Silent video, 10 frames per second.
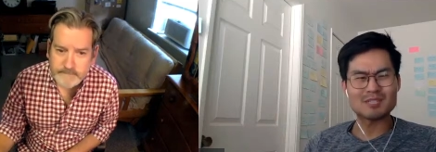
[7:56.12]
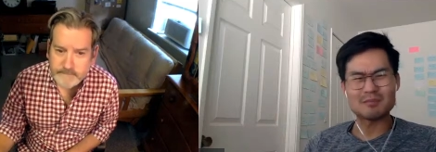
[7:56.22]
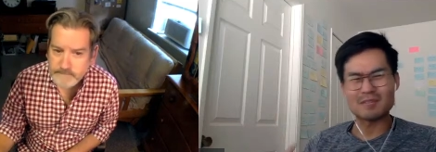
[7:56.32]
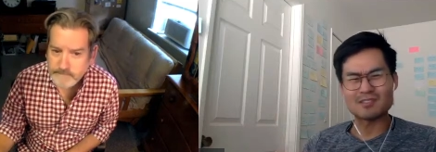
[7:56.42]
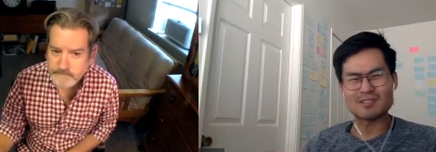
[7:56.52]
Speaker 1: I,
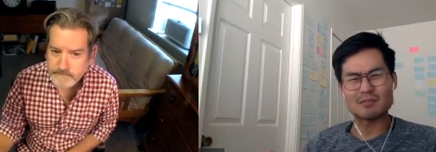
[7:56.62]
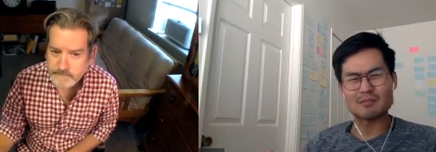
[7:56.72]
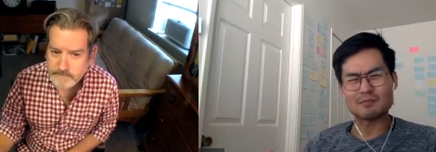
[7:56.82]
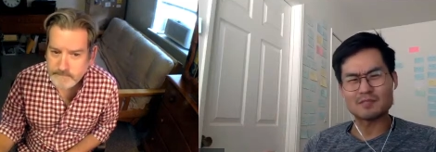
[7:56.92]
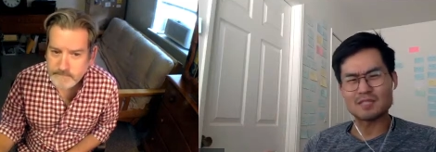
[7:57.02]
I start
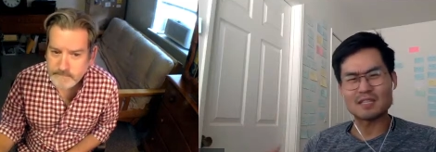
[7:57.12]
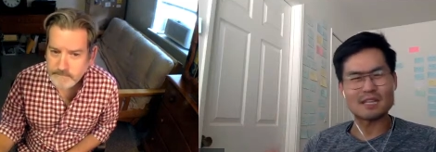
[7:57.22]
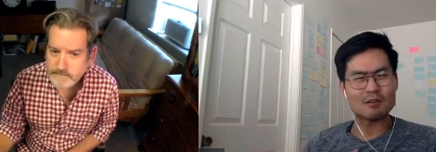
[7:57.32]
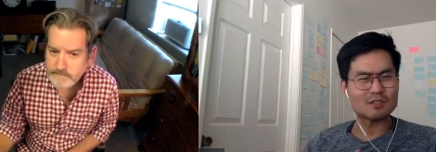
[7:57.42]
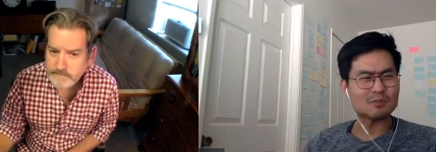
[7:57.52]
seeing that I
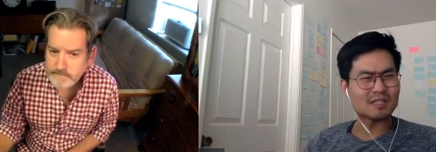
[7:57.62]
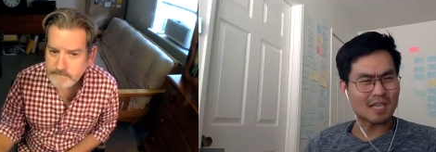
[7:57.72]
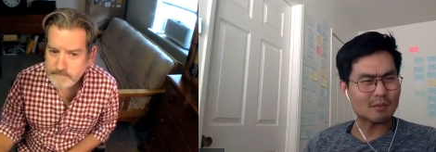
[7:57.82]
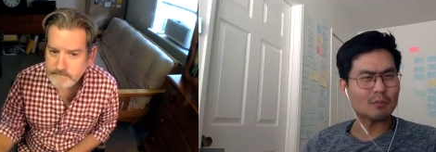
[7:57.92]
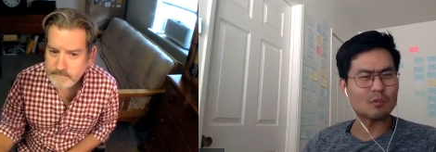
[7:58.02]
was
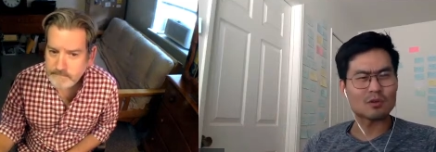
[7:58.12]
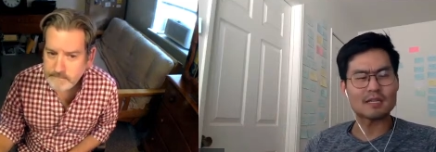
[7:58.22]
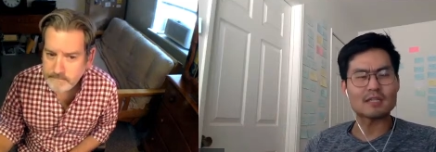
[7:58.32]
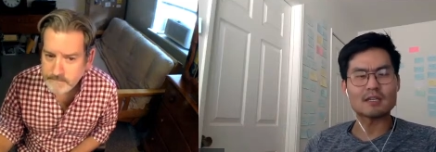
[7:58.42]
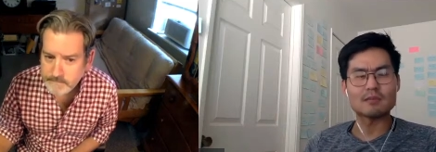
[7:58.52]
becoming more
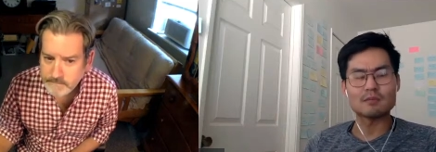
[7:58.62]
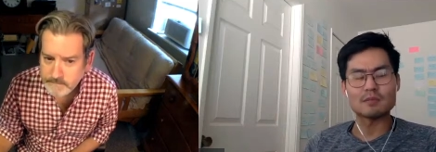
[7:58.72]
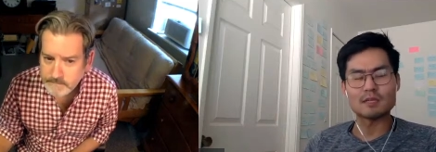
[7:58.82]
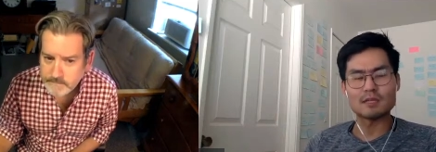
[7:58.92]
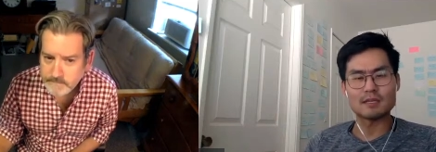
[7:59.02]
like him.
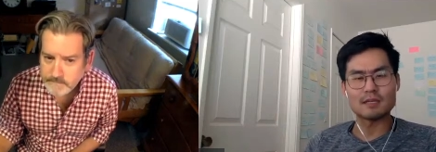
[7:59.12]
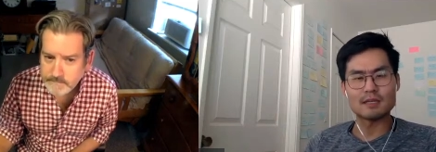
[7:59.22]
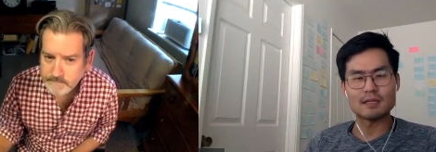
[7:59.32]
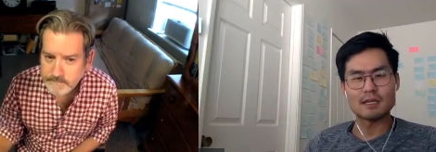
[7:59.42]
And uh,